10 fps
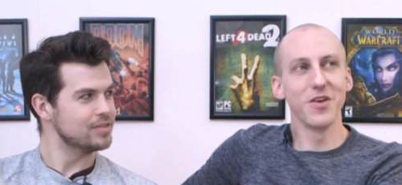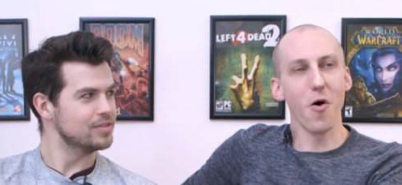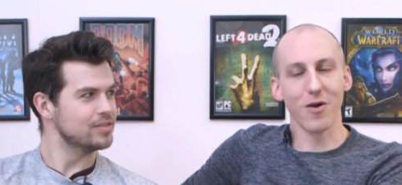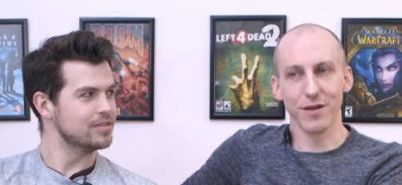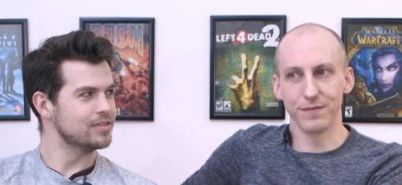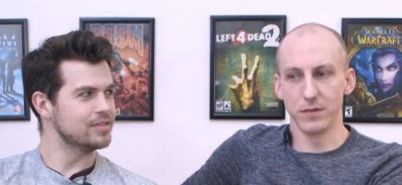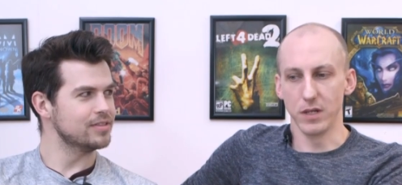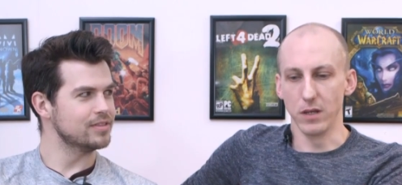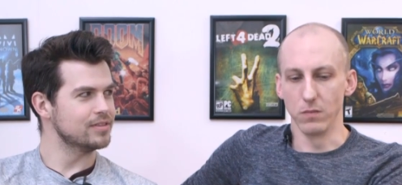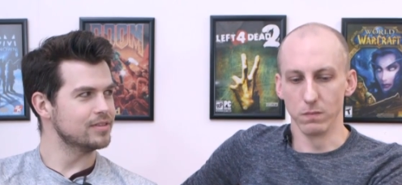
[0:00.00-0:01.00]
Speaker 1: dog after
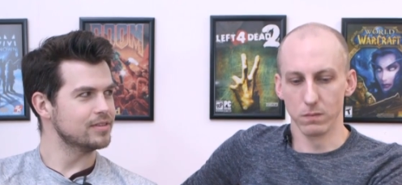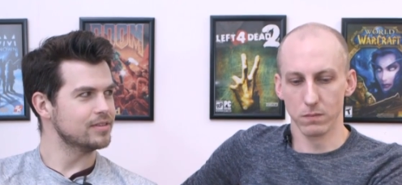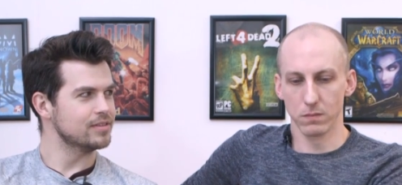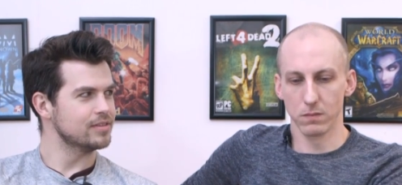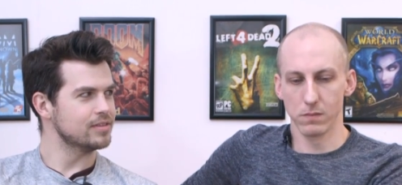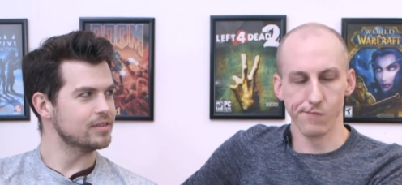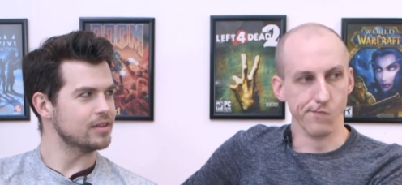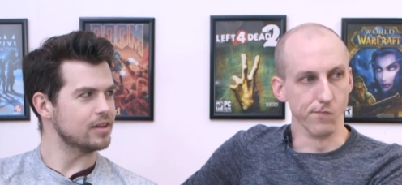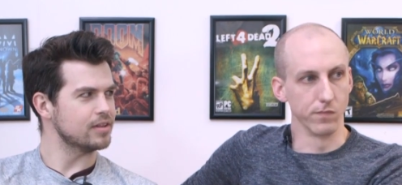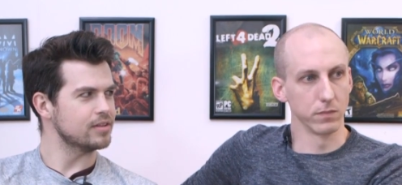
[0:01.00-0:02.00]
you.
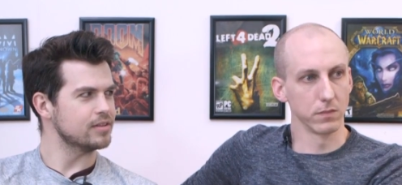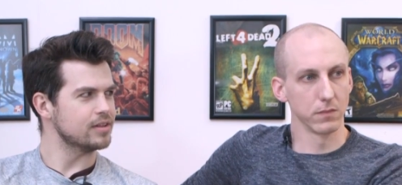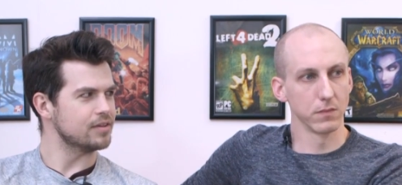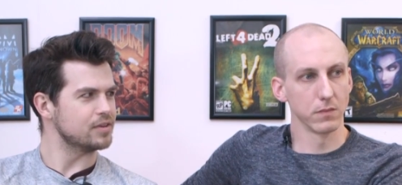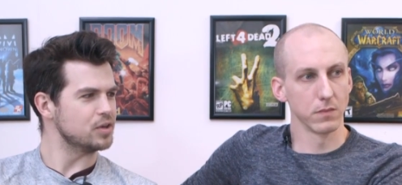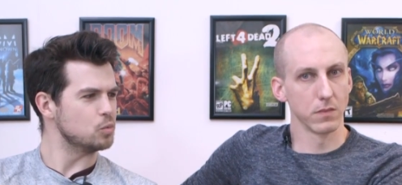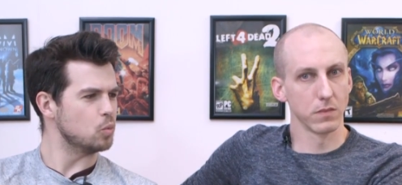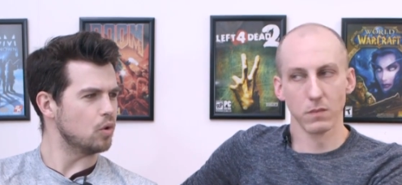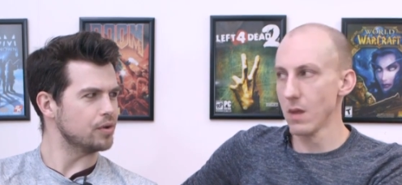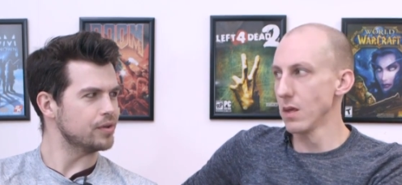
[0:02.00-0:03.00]
After you
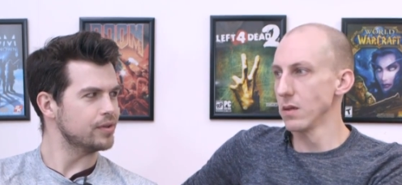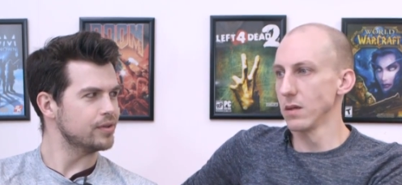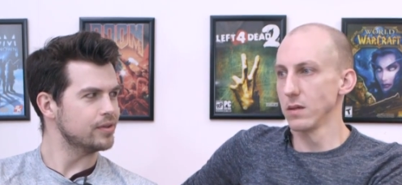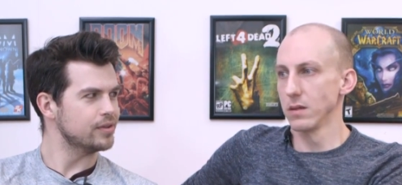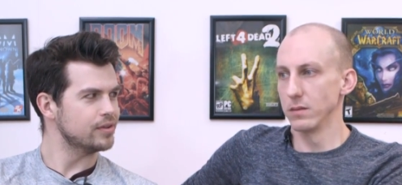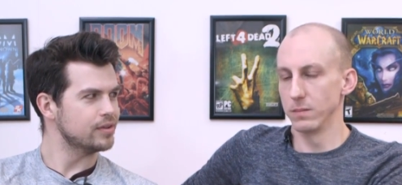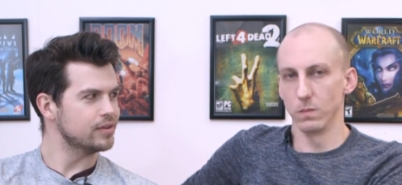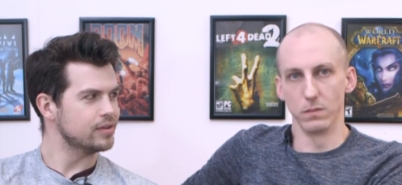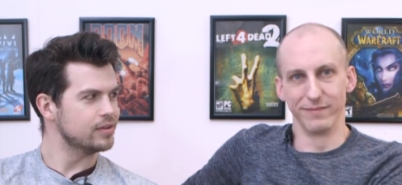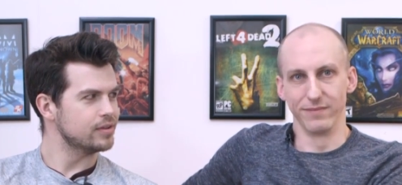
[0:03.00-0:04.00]
what?
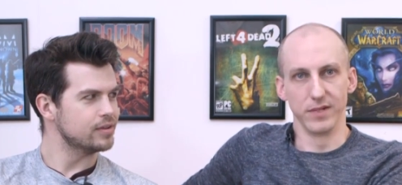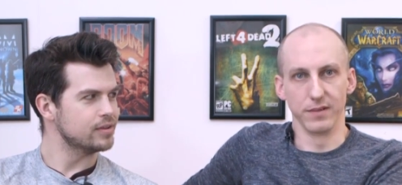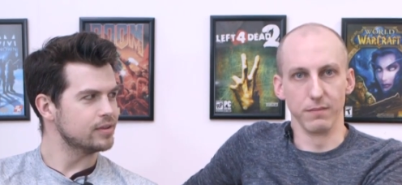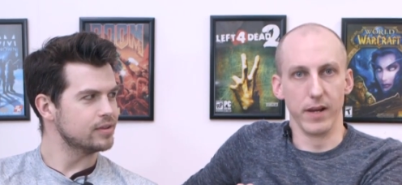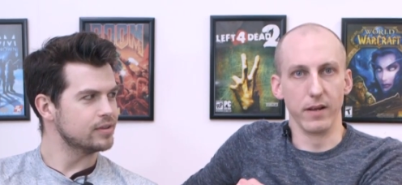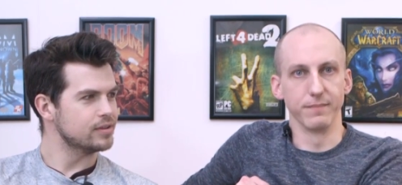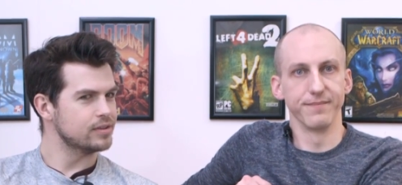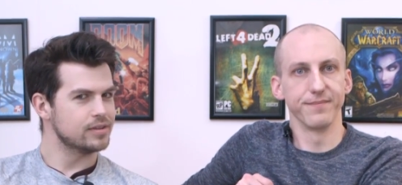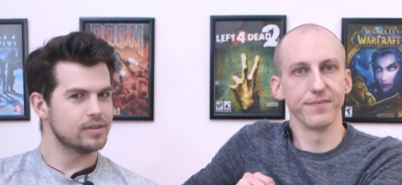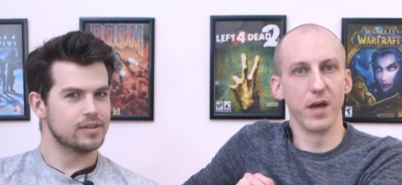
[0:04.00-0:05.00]
Doesn't matter.
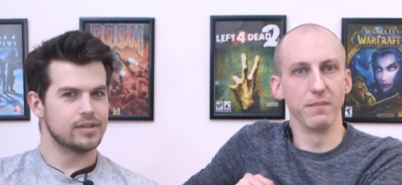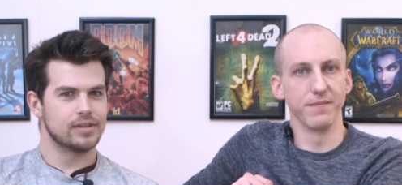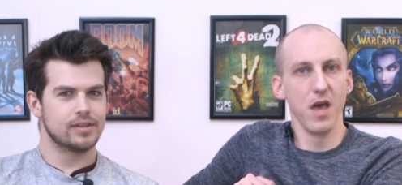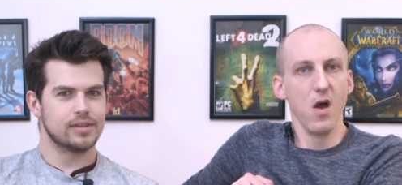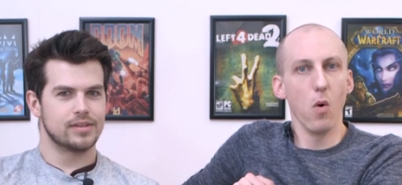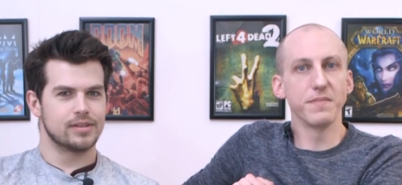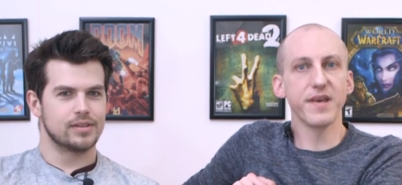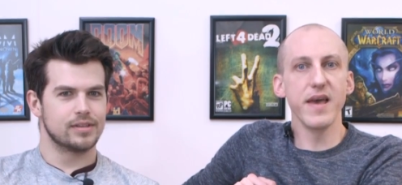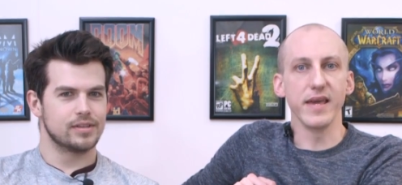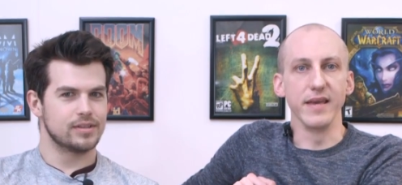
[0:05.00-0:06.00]
Um, what I'm
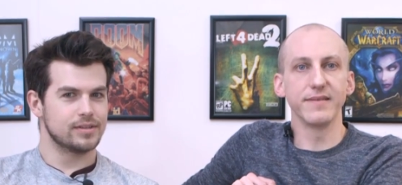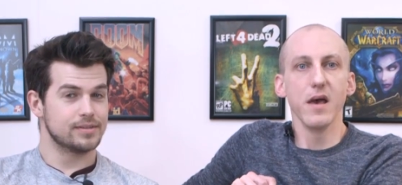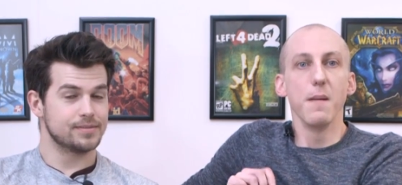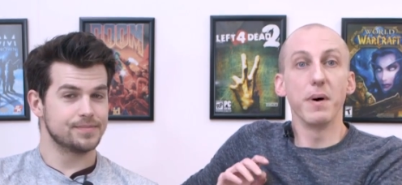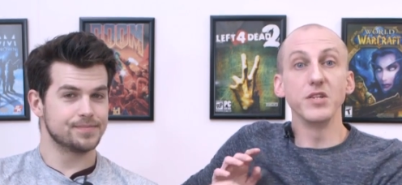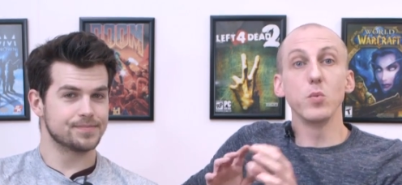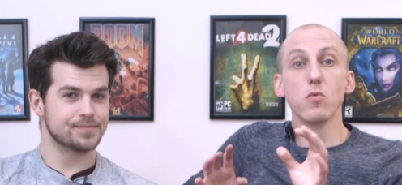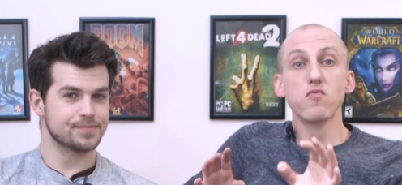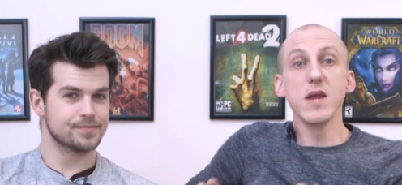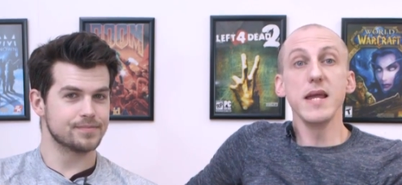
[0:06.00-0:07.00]
saying is, Bungie will
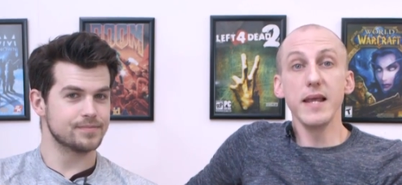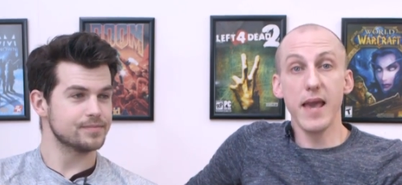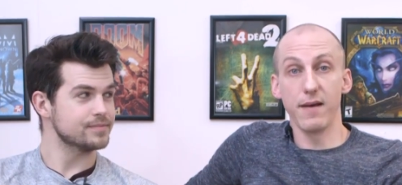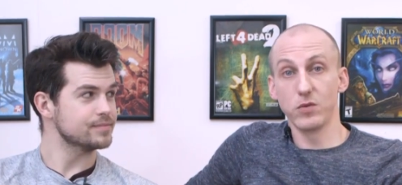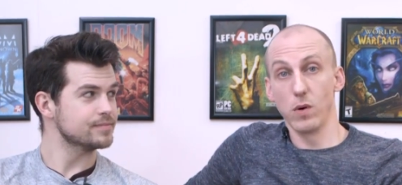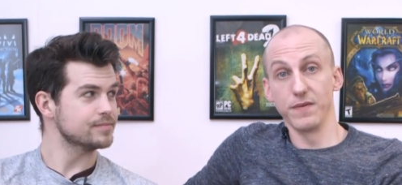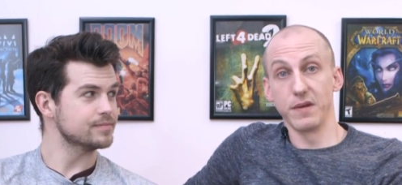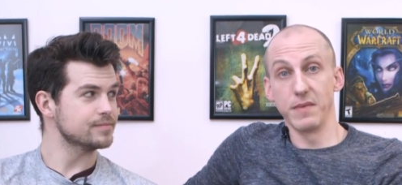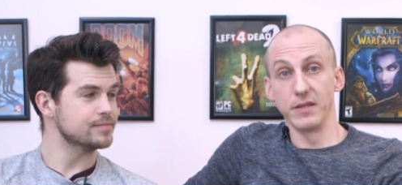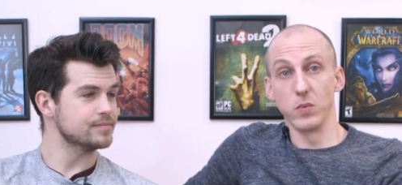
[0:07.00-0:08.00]
really have to offer
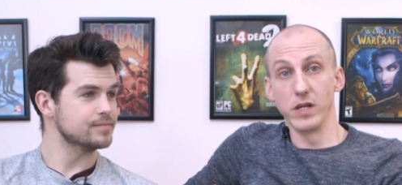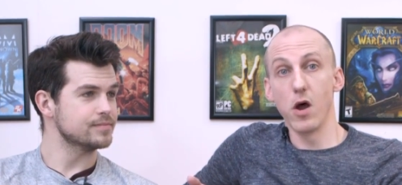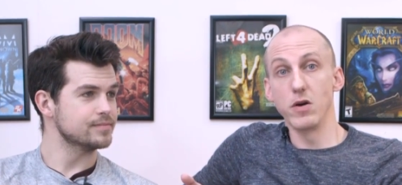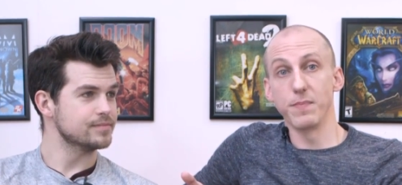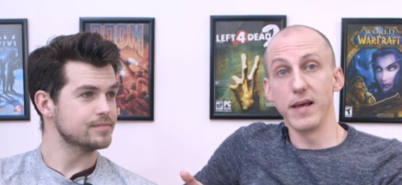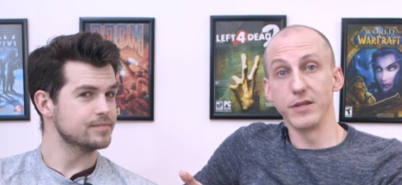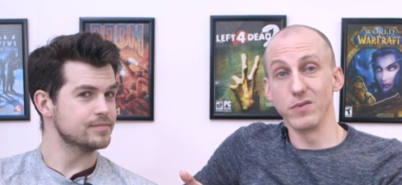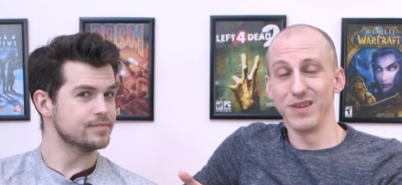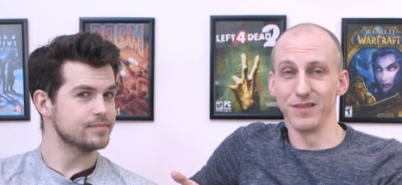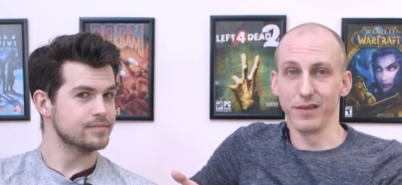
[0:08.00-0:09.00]
something to encourage players to
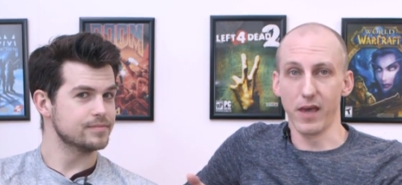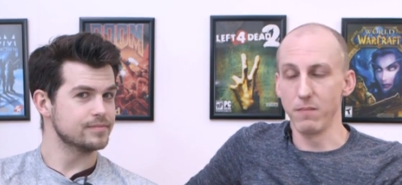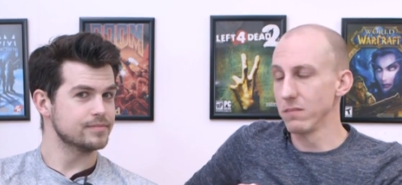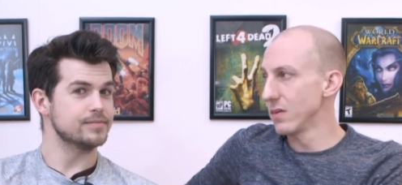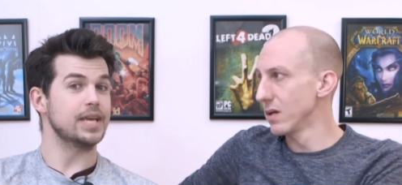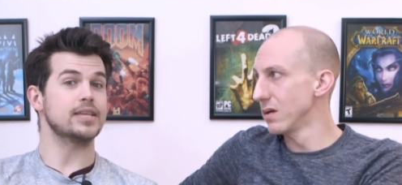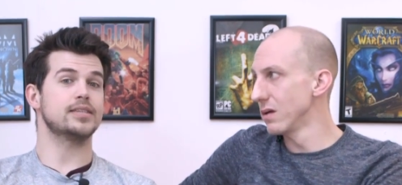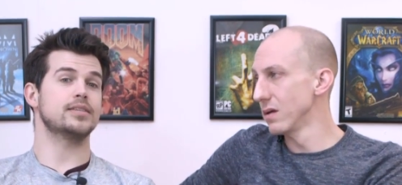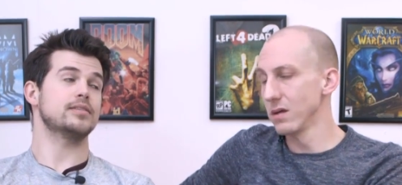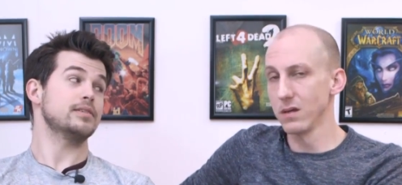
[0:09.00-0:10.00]
return to the game.
Speaker 2: Yes,